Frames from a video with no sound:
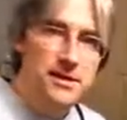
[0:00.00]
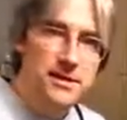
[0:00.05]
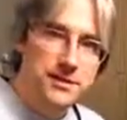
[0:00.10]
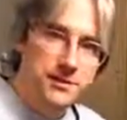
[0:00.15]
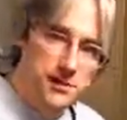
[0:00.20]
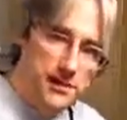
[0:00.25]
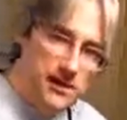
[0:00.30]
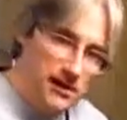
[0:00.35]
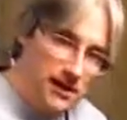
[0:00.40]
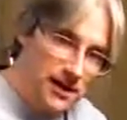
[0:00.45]

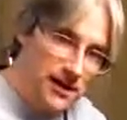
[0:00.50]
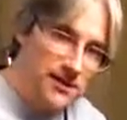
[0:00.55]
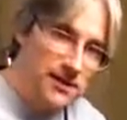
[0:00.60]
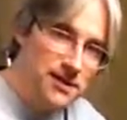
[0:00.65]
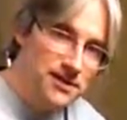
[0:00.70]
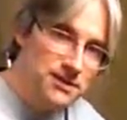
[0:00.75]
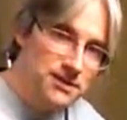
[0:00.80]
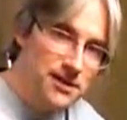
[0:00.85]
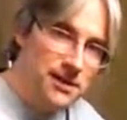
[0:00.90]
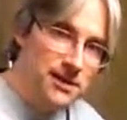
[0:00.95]
So hear how
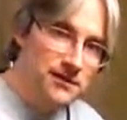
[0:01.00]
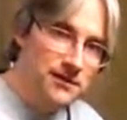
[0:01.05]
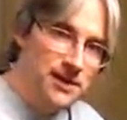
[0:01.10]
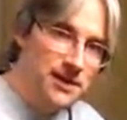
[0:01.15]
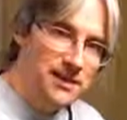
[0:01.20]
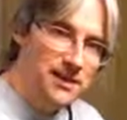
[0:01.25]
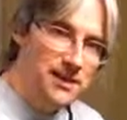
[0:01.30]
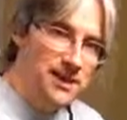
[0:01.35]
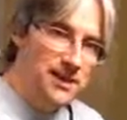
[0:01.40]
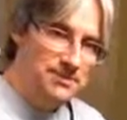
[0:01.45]
that's kind of
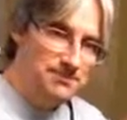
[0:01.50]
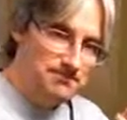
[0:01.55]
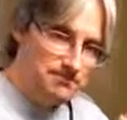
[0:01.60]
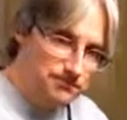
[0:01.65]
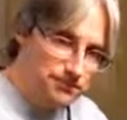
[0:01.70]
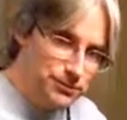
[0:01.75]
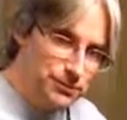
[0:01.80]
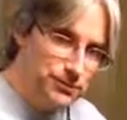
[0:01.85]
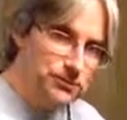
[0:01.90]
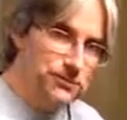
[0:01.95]
got that.
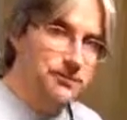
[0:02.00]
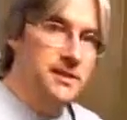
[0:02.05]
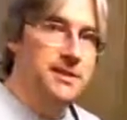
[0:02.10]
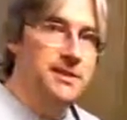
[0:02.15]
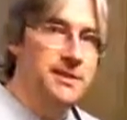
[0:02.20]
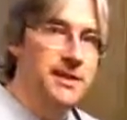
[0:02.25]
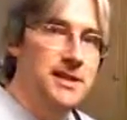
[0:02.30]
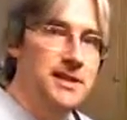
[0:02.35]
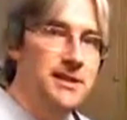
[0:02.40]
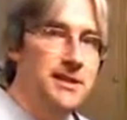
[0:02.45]
It's
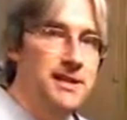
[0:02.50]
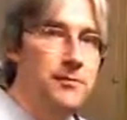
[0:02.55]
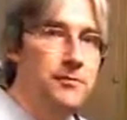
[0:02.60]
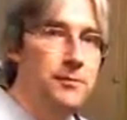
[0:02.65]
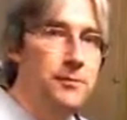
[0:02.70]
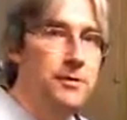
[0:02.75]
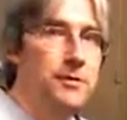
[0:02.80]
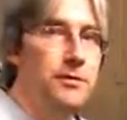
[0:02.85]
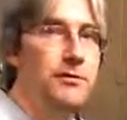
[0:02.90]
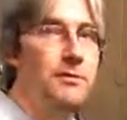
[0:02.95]
got that
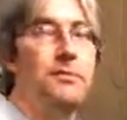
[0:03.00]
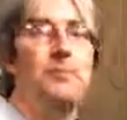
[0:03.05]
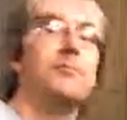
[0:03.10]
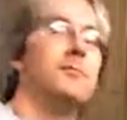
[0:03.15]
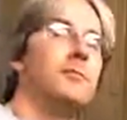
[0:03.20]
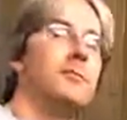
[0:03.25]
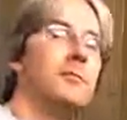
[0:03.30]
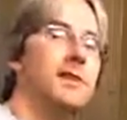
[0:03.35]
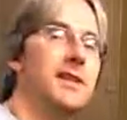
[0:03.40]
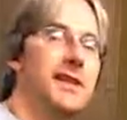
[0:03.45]
real
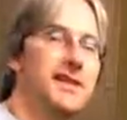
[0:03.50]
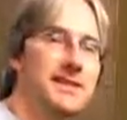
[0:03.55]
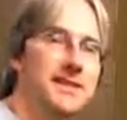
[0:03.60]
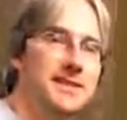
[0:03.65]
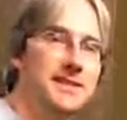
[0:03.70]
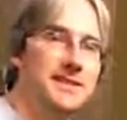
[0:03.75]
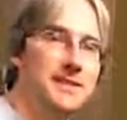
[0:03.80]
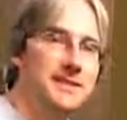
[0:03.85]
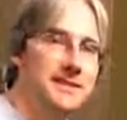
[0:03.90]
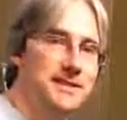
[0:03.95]

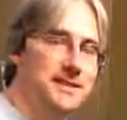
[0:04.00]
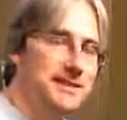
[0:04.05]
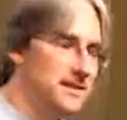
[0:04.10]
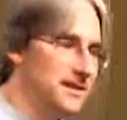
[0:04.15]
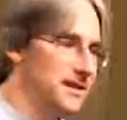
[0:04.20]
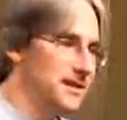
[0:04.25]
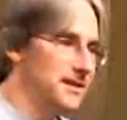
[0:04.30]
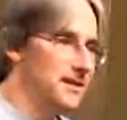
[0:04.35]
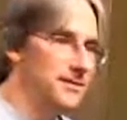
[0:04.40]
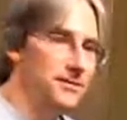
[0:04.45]
1960s
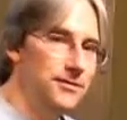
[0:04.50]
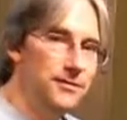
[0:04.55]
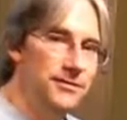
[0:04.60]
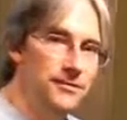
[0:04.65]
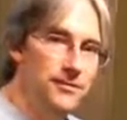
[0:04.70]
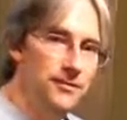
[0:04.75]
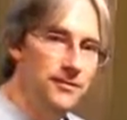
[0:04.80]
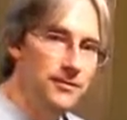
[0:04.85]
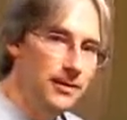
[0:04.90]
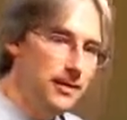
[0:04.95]
kind of
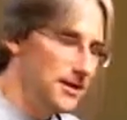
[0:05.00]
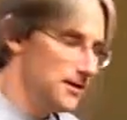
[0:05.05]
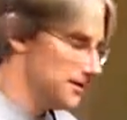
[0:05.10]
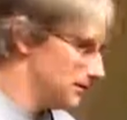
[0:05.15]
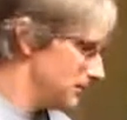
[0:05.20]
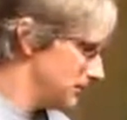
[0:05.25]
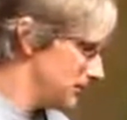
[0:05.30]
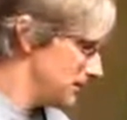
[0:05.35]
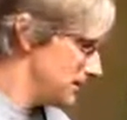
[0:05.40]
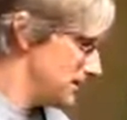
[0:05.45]

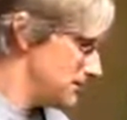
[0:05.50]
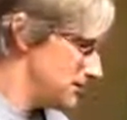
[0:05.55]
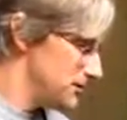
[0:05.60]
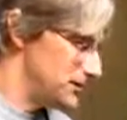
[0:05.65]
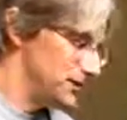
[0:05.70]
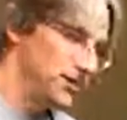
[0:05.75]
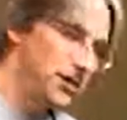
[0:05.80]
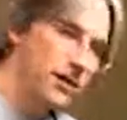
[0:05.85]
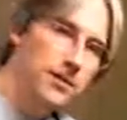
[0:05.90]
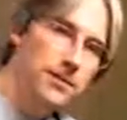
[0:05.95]
Fender
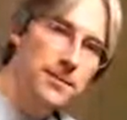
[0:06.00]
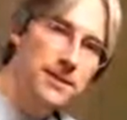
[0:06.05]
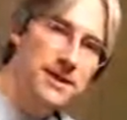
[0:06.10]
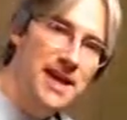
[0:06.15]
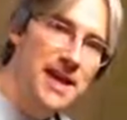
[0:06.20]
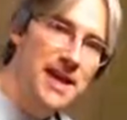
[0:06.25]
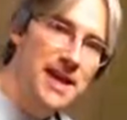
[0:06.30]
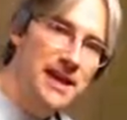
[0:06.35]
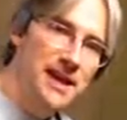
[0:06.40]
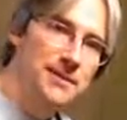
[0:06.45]
sharp
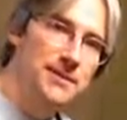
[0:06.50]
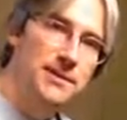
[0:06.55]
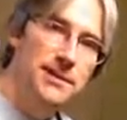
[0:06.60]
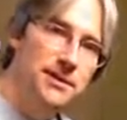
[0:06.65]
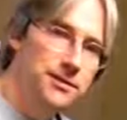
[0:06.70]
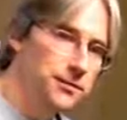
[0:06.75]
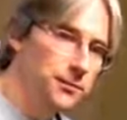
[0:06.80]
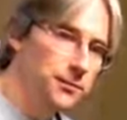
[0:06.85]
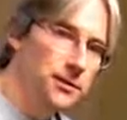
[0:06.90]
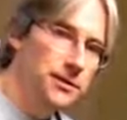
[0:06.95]
attack. I mean,
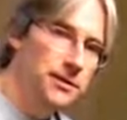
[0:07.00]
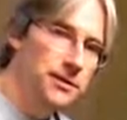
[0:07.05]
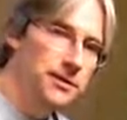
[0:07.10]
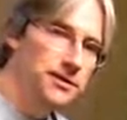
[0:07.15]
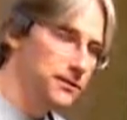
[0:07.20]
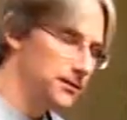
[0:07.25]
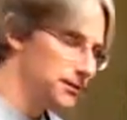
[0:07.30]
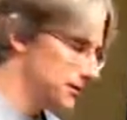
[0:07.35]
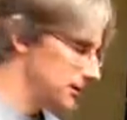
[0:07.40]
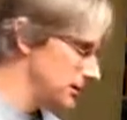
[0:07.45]
that's real nice
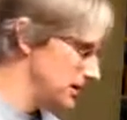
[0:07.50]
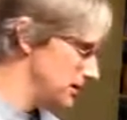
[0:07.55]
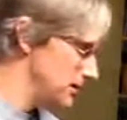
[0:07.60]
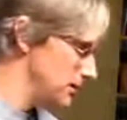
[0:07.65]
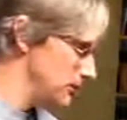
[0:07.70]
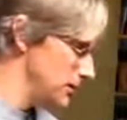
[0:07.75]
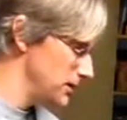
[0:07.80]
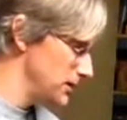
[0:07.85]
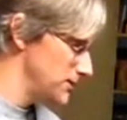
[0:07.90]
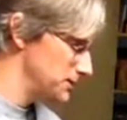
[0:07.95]
for a lot
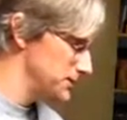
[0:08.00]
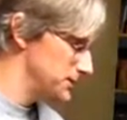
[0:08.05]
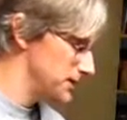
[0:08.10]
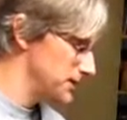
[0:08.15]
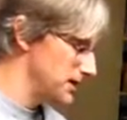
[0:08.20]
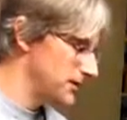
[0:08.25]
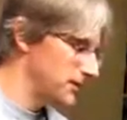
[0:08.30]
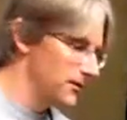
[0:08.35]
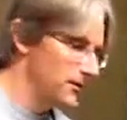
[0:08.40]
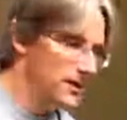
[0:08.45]
of rhythm
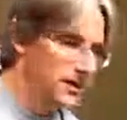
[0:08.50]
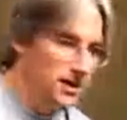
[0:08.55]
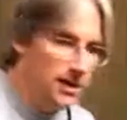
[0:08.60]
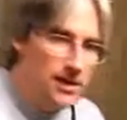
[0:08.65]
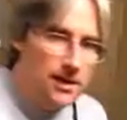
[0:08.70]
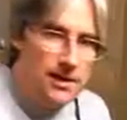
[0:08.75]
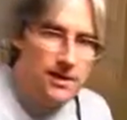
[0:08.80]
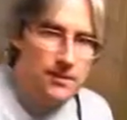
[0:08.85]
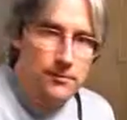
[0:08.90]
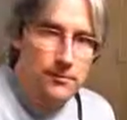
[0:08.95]
stuff.
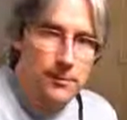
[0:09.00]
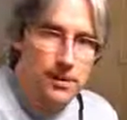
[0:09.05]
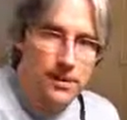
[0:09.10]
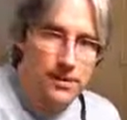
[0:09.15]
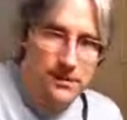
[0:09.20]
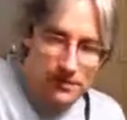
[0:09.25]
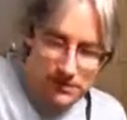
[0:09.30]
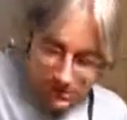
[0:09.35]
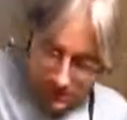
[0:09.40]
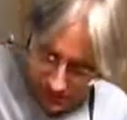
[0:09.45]

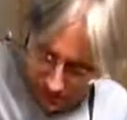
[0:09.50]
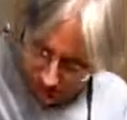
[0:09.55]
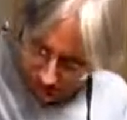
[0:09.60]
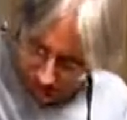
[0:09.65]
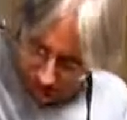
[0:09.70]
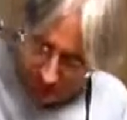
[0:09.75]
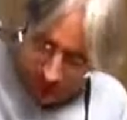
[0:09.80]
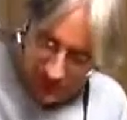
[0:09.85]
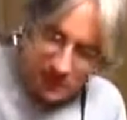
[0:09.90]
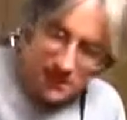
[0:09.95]
But this
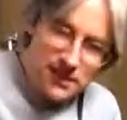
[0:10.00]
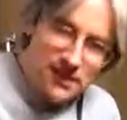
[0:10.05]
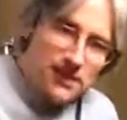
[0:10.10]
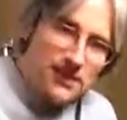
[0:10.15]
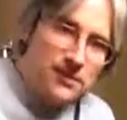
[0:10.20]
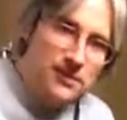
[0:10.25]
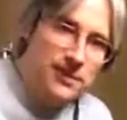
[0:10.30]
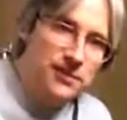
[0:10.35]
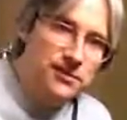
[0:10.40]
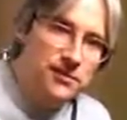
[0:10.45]
was kind of the
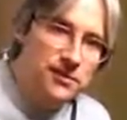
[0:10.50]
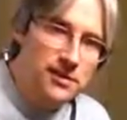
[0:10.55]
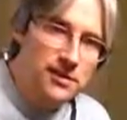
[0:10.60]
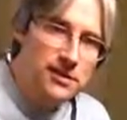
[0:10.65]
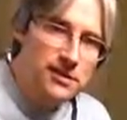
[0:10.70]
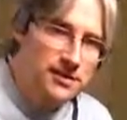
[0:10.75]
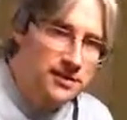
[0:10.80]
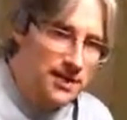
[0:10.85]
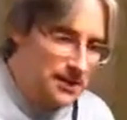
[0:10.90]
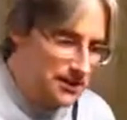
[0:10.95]
intention of
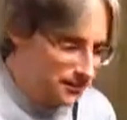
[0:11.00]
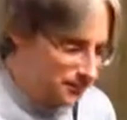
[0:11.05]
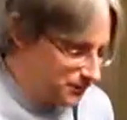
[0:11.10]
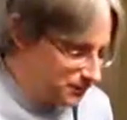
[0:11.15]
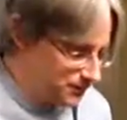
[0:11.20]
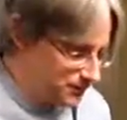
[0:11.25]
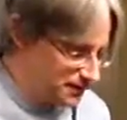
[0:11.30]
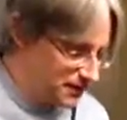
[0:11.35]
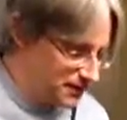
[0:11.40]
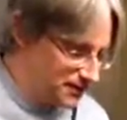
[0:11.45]
this amp,
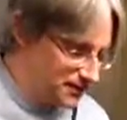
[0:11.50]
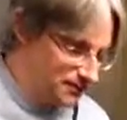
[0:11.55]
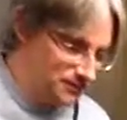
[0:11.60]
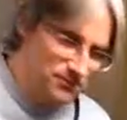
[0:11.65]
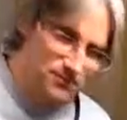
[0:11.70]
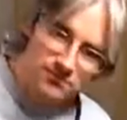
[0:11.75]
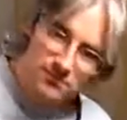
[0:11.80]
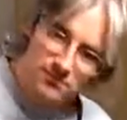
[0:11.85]
is the but